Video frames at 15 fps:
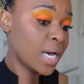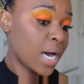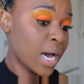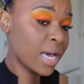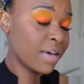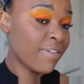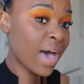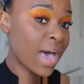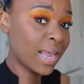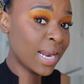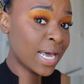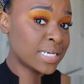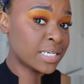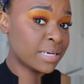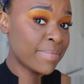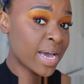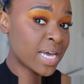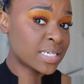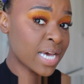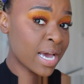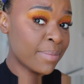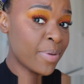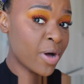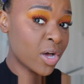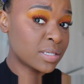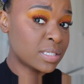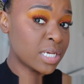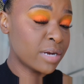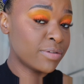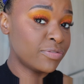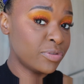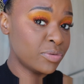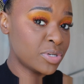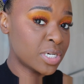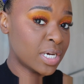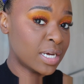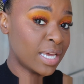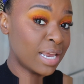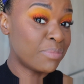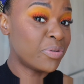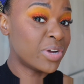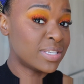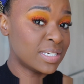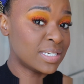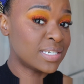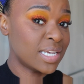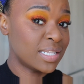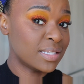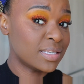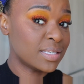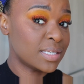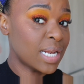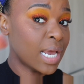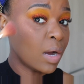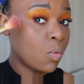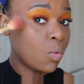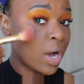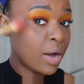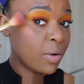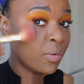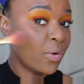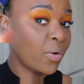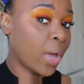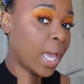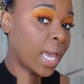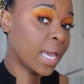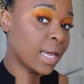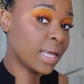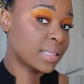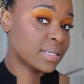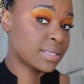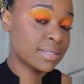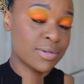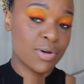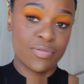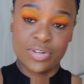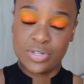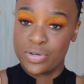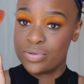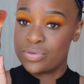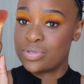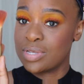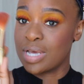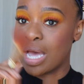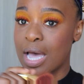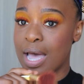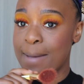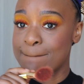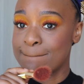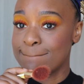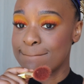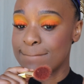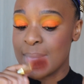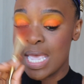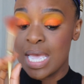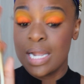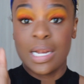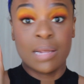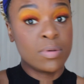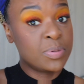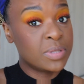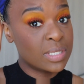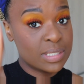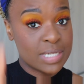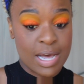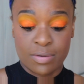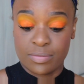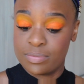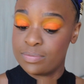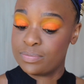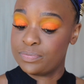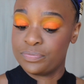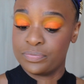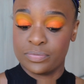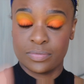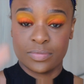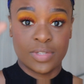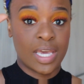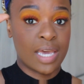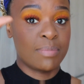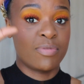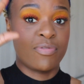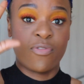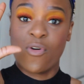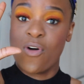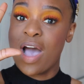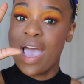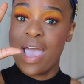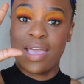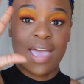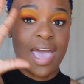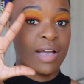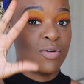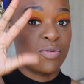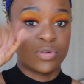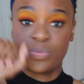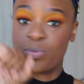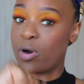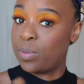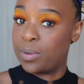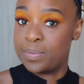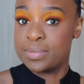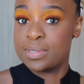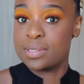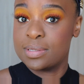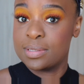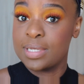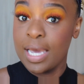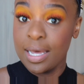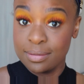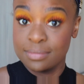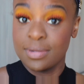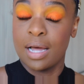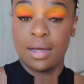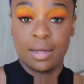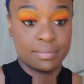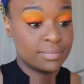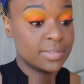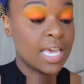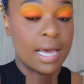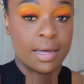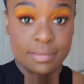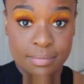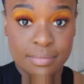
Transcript: I have highlighted my entire past and future and present tense. Like, wow, okay, this is overdose. Let me put this down, okay, before I cause problems. Yeah, yeah.